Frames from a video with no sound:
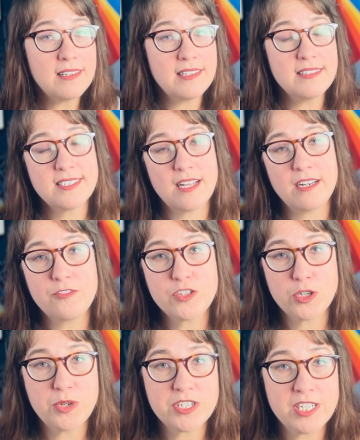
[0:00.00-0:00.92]
the son of
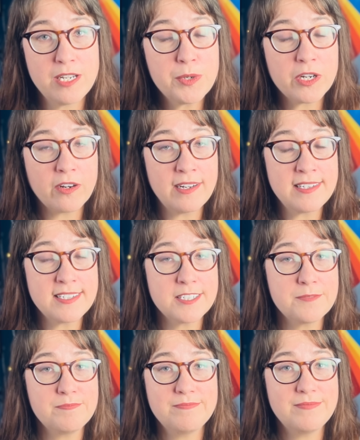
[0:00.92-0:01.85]
Jewish
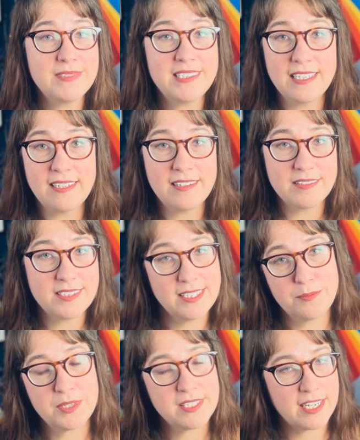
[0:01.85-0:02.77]
immigrants, didn't
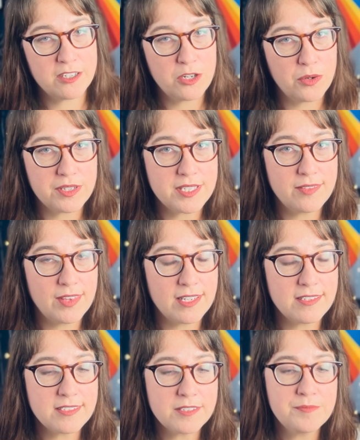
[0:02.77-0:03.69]
seem to take notice of
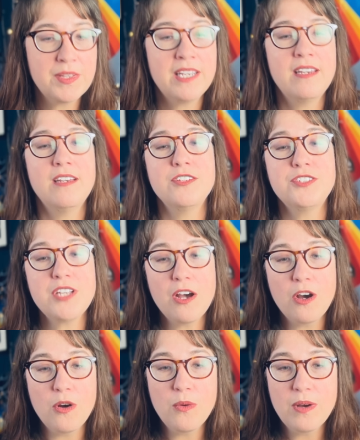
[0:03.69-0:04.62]
this.
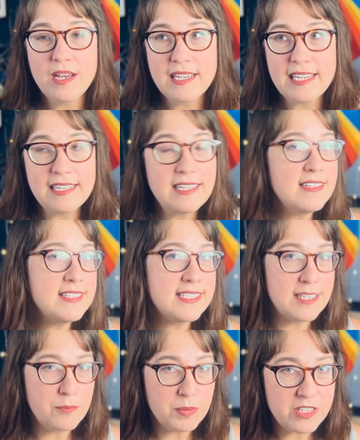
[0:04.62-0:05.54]
So he didn't
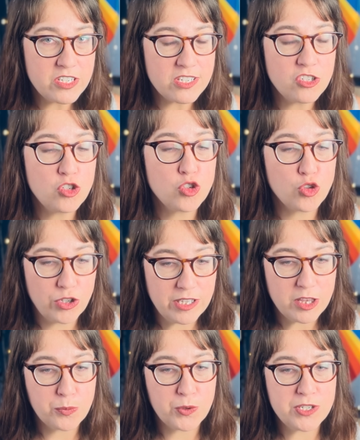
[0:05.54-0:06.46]
simply just
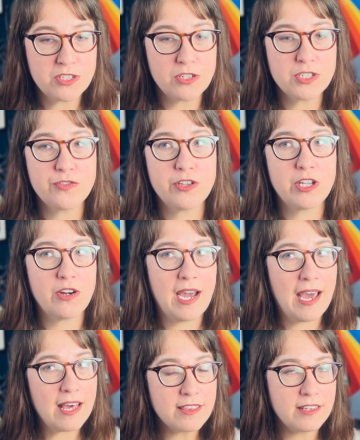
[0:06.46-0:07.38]
treat the prisoners for their
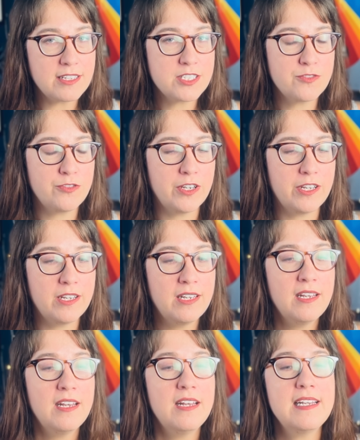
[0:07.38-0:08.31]
athlete's foot.
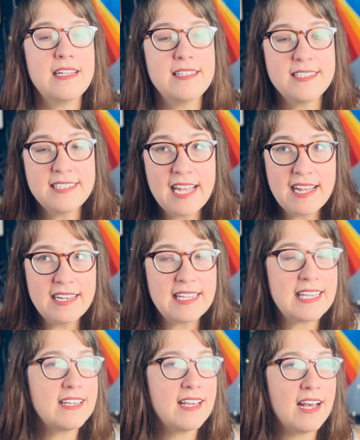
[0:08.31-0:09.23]
Instead,
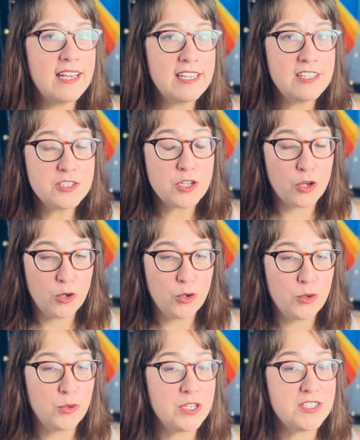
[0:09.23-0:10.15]
he got his
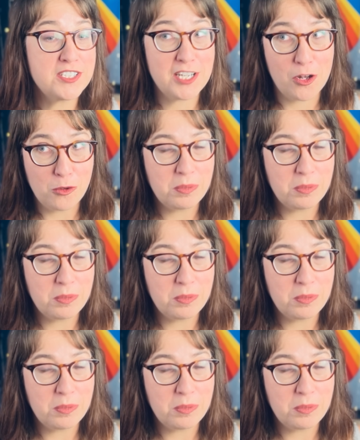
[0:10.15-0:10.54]
own cell